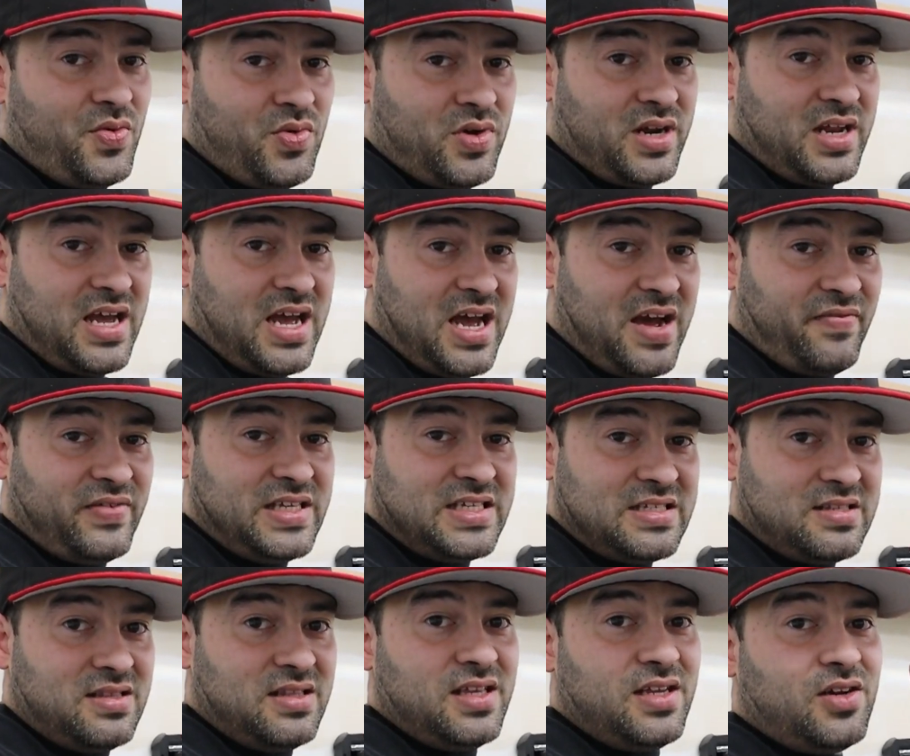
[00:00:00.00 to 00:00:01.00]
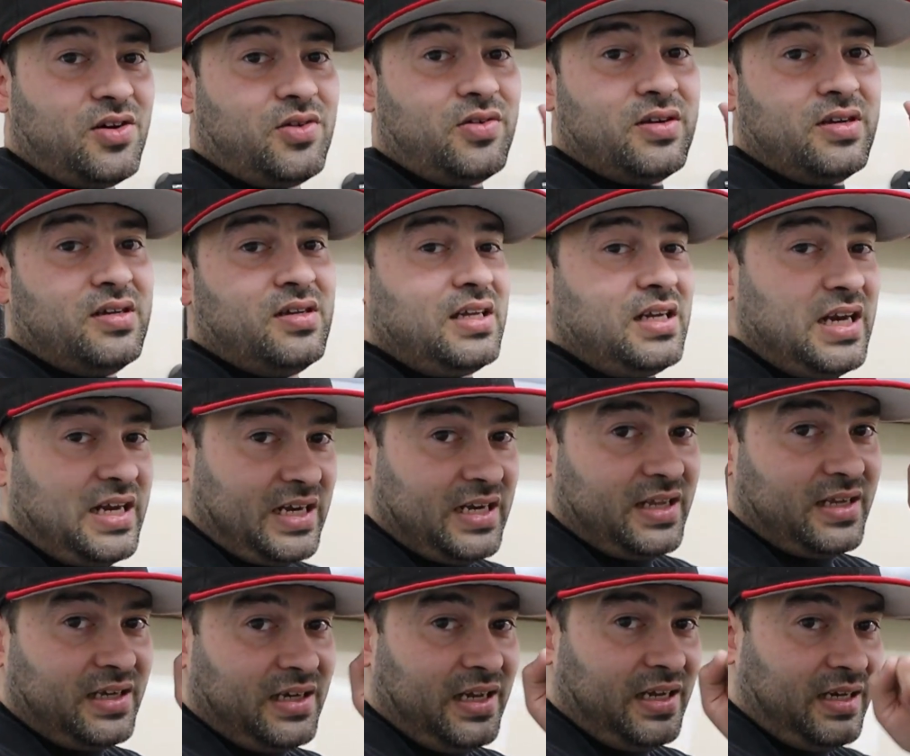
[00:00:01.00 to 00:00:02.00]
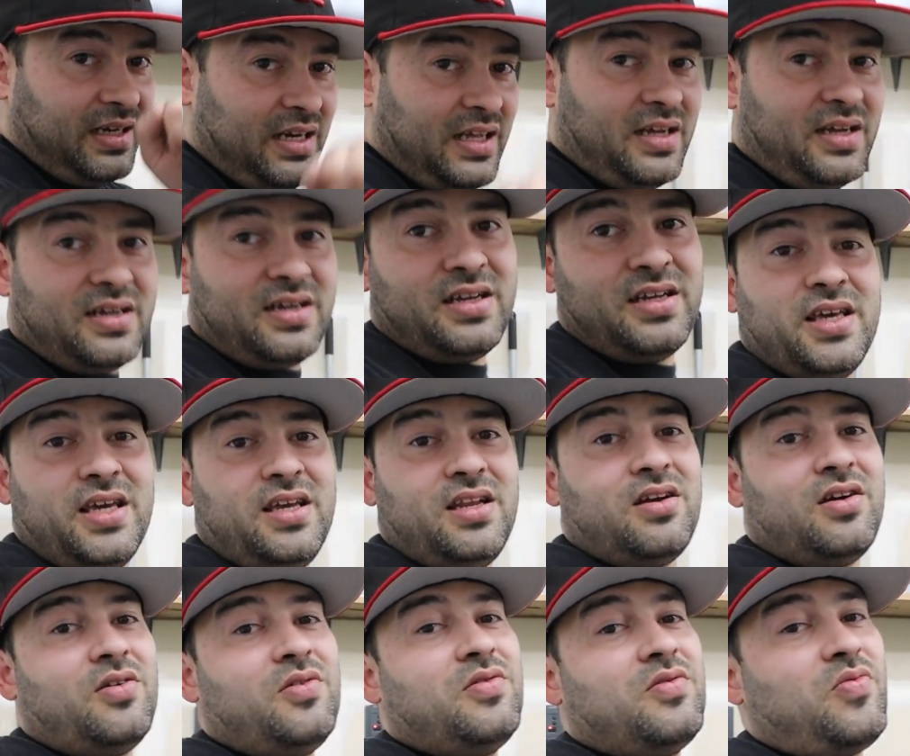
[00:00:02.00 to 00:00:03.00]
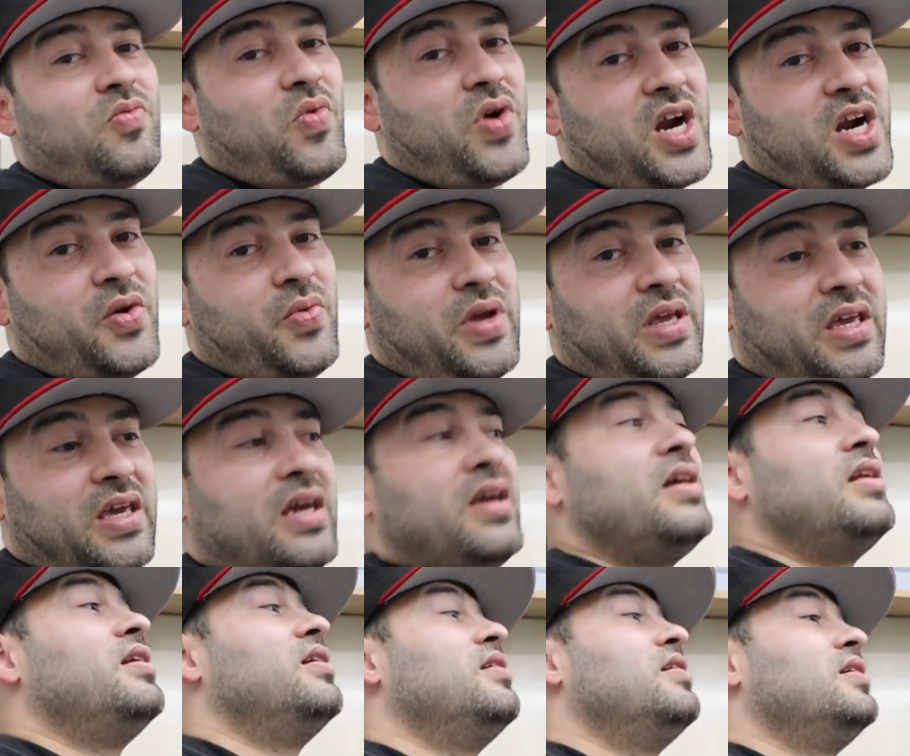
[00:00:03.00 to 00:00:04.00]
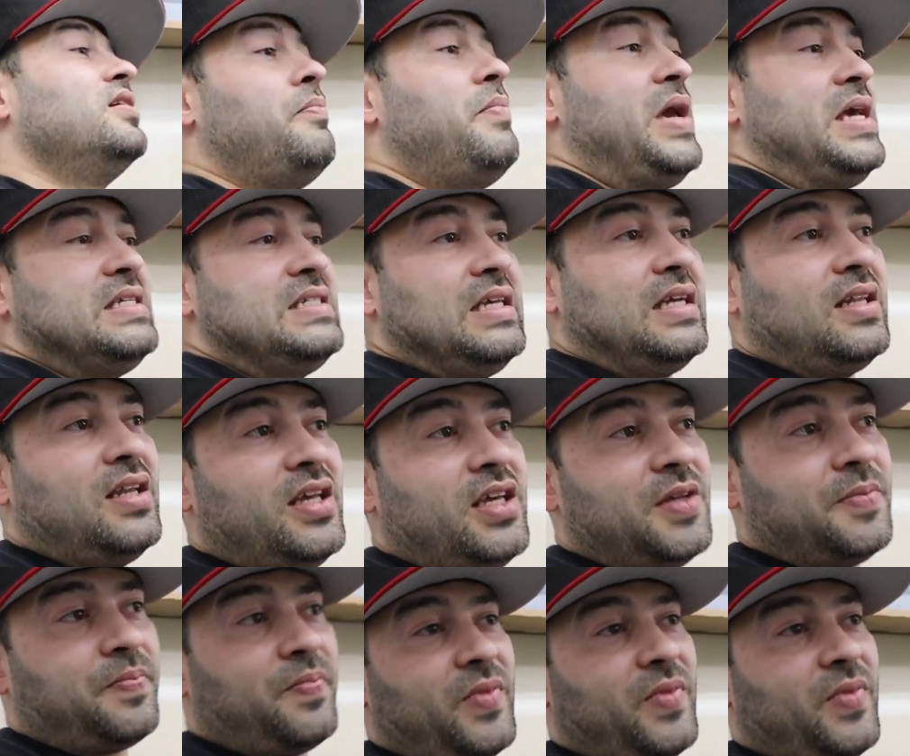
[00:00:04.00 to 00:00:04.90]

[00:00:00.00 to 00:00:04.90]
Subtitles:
we wanna have this little click, click, click, click, you know, where we can basically